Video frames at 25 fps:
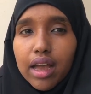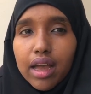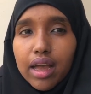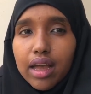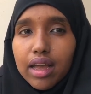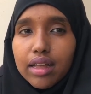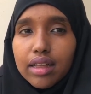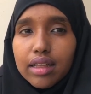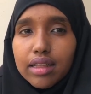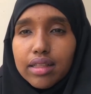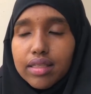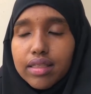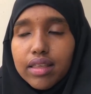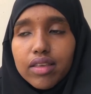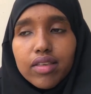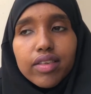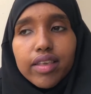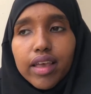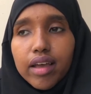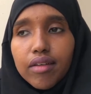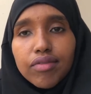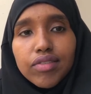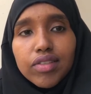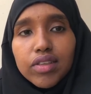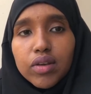and the
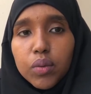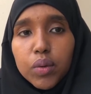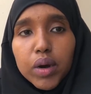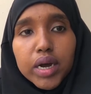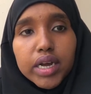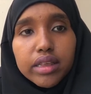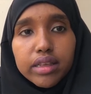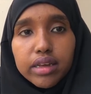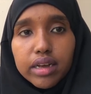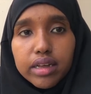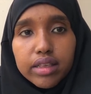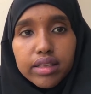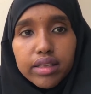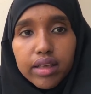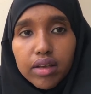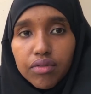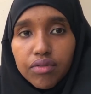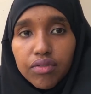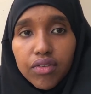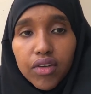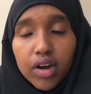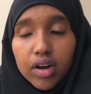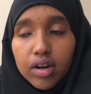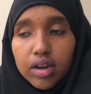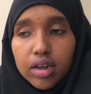safety wise, it's a
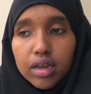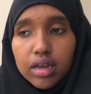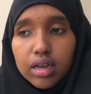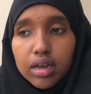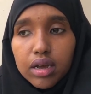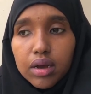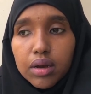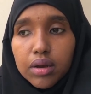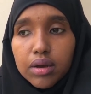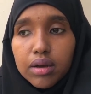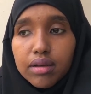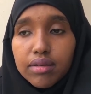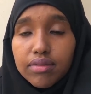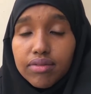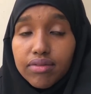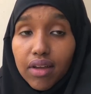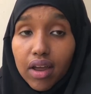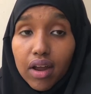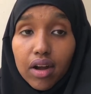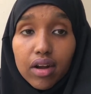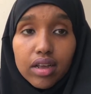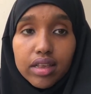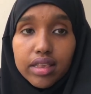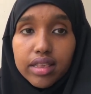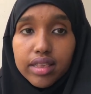very,
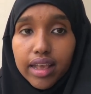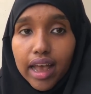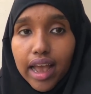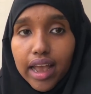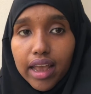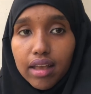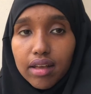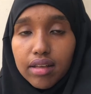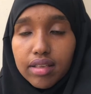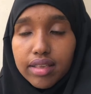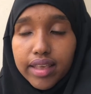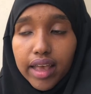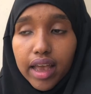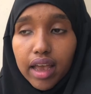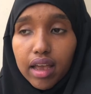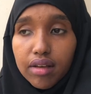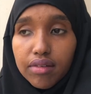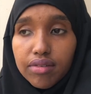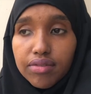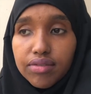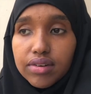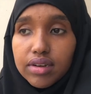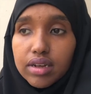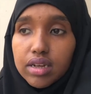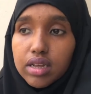very
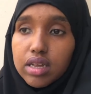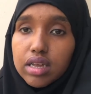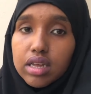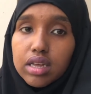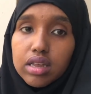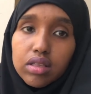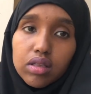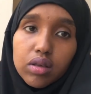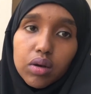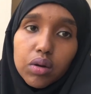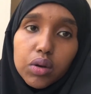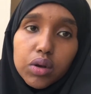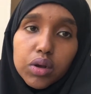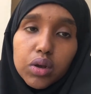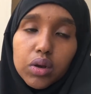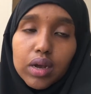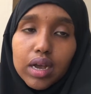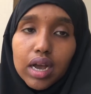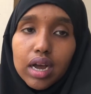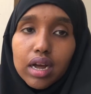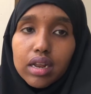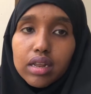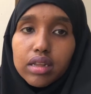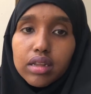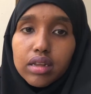safe, so you
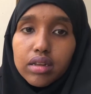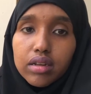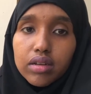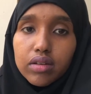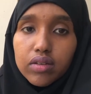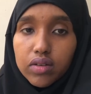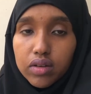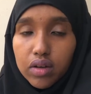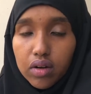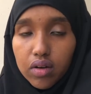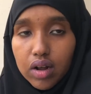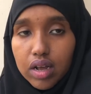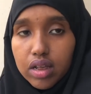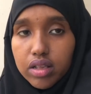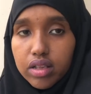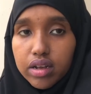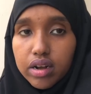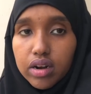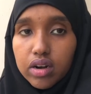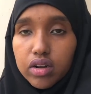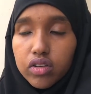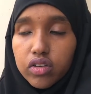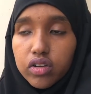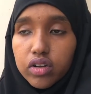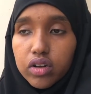can raise
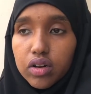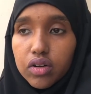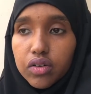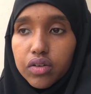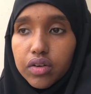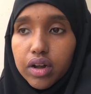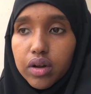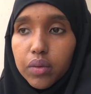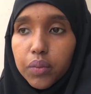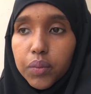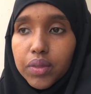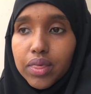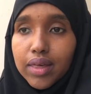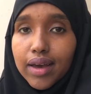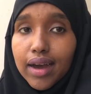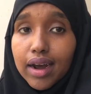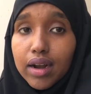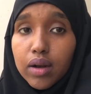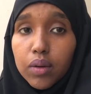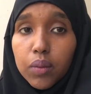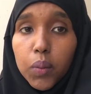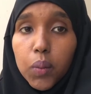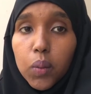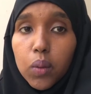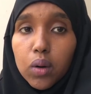your children
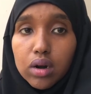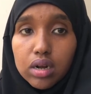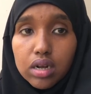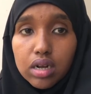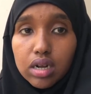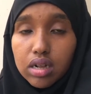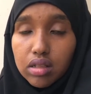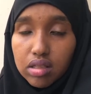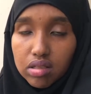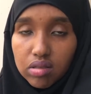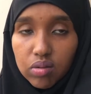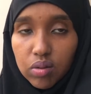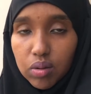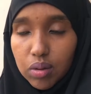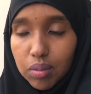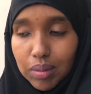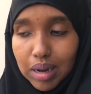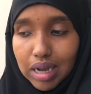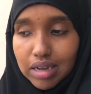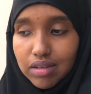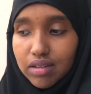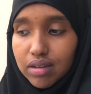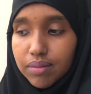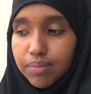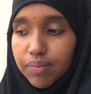without worrying so
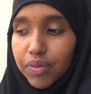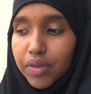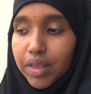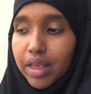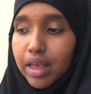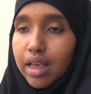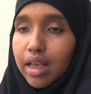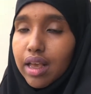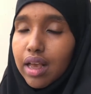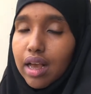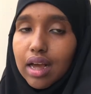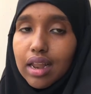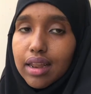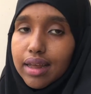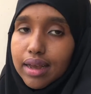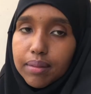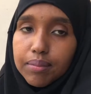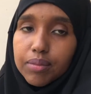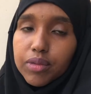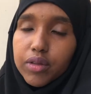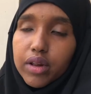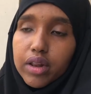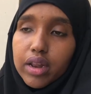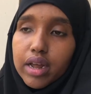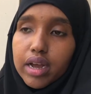much.
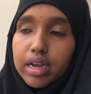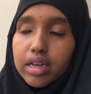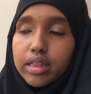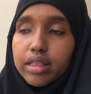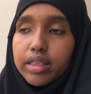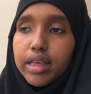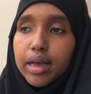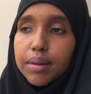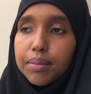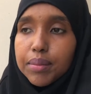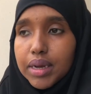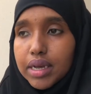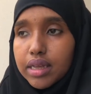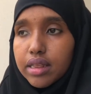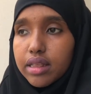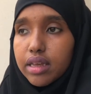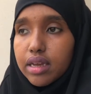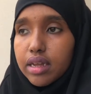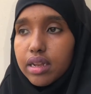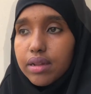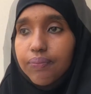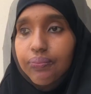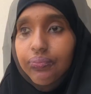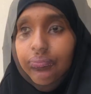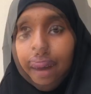Alhamdulillah, it's
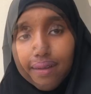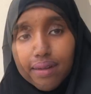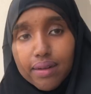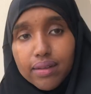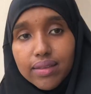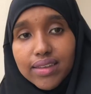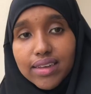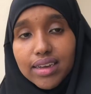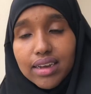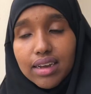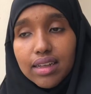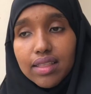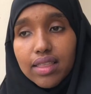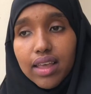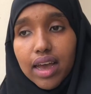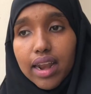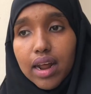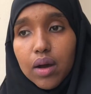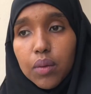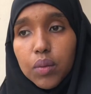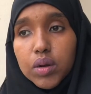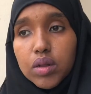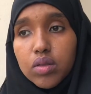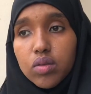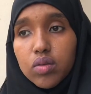amazing. The other thing that
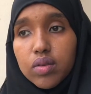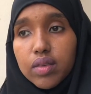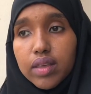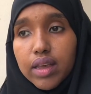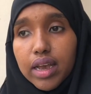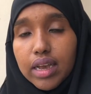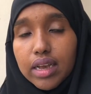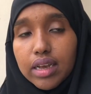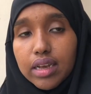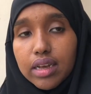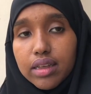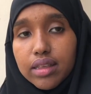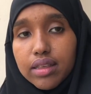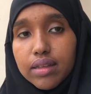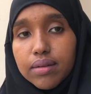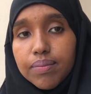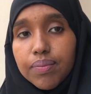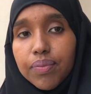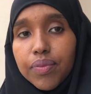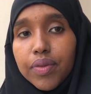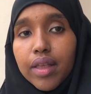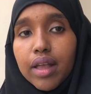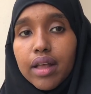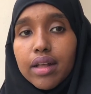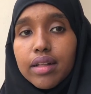I want to say is
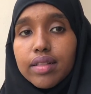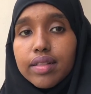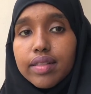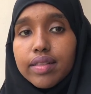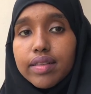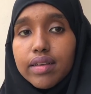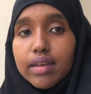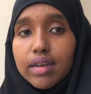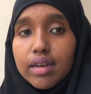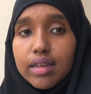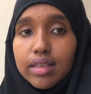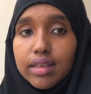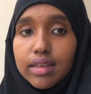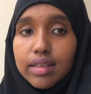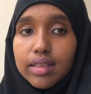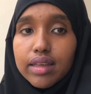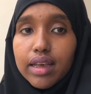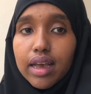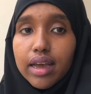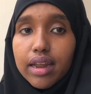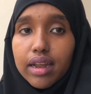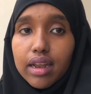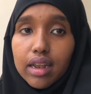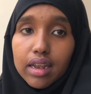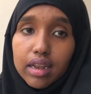things is
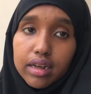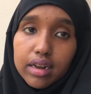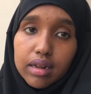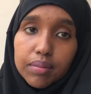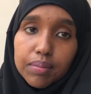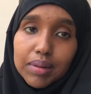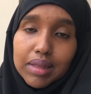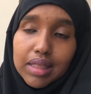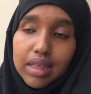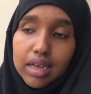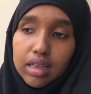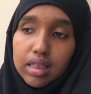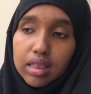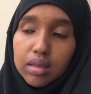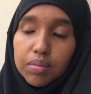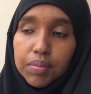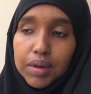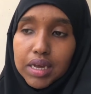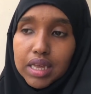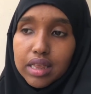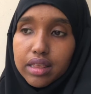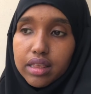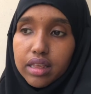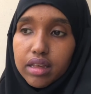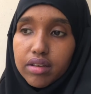getting a little bit
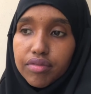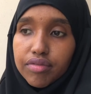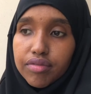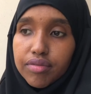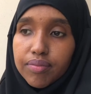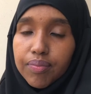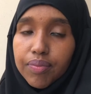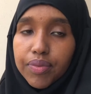expensive.